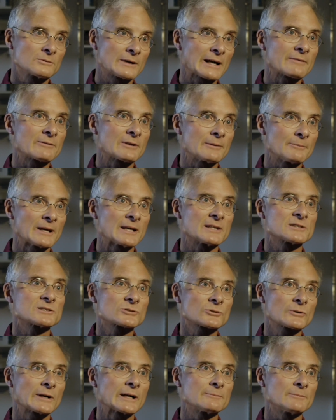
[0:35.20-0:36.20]

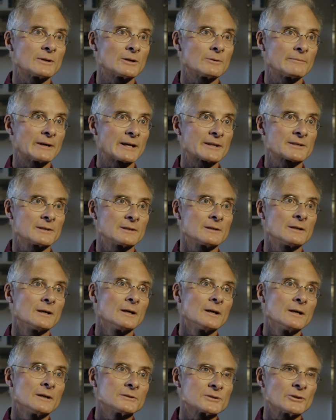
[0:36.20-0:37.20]
gravity-based treadmill method
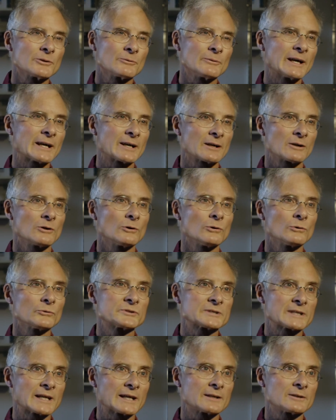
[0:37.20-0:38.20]
so that we had a
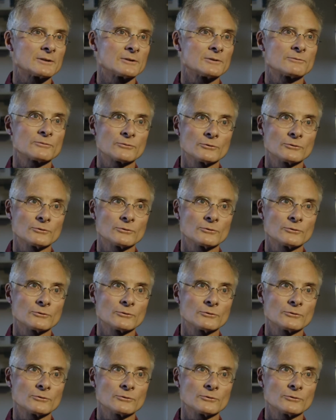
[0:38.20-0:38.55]
gold standard